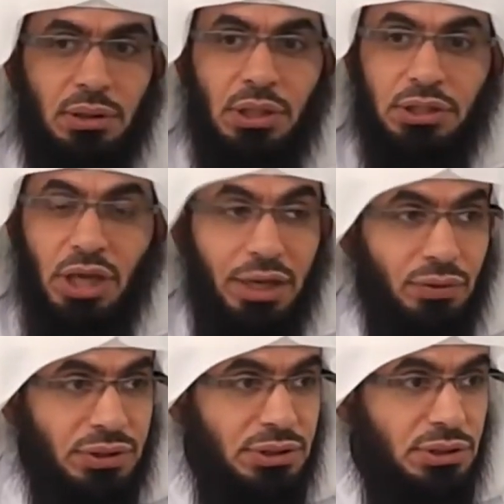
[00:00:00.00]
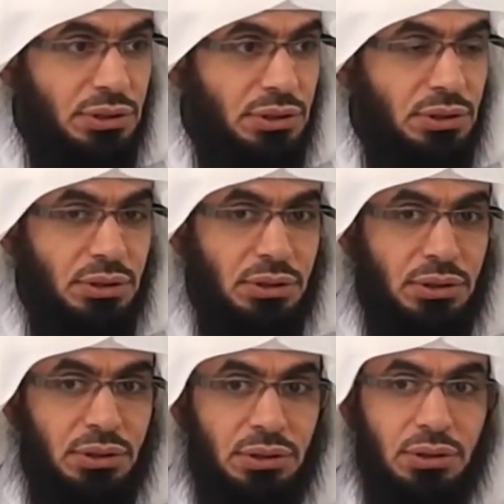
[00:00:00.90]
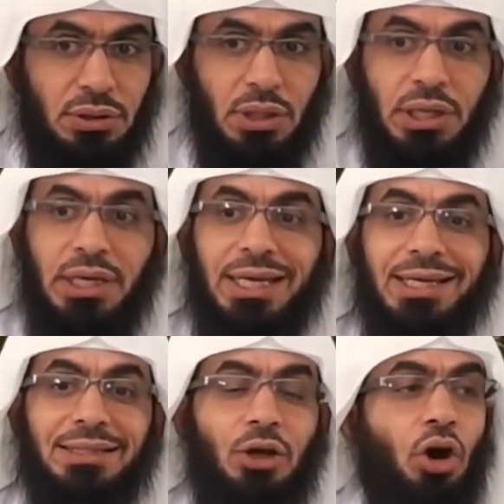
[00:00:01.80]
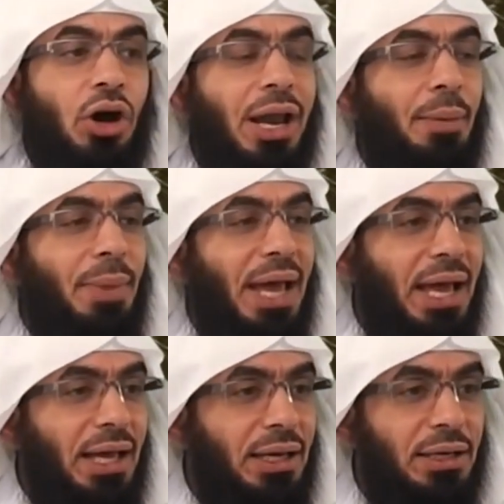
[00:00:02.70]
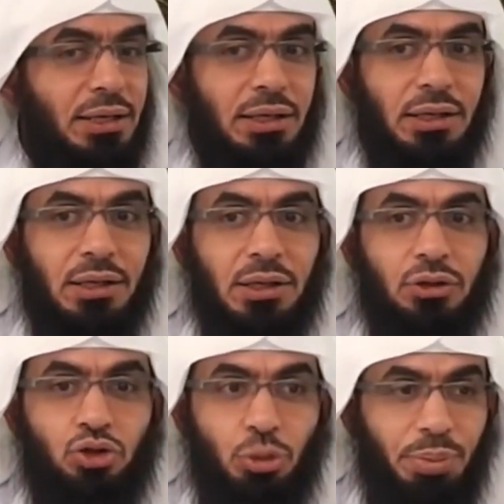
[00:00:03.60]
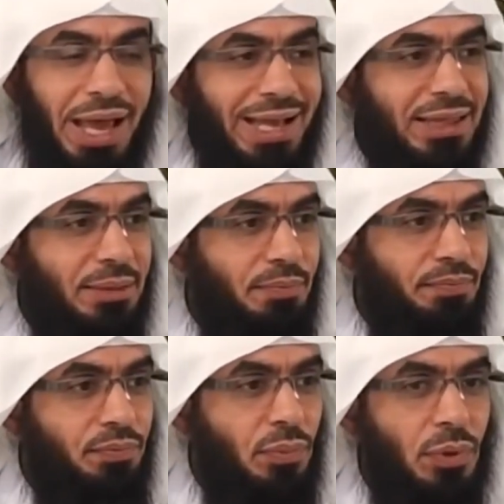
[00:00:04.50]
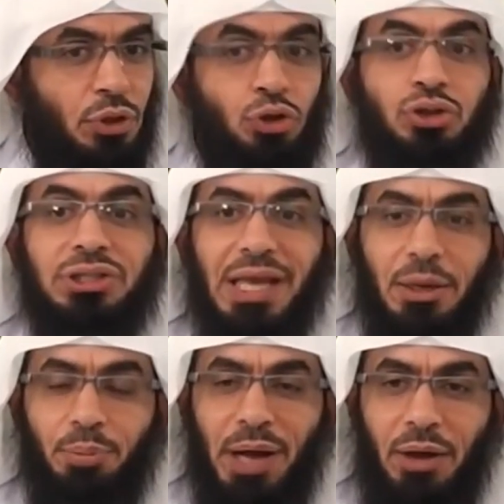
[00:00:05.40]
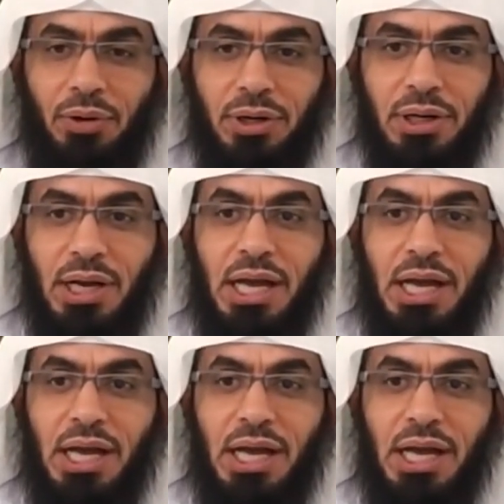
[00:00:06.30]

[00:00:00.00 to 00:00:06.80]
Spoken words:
The tyrants need ulama to back them, to stay in power.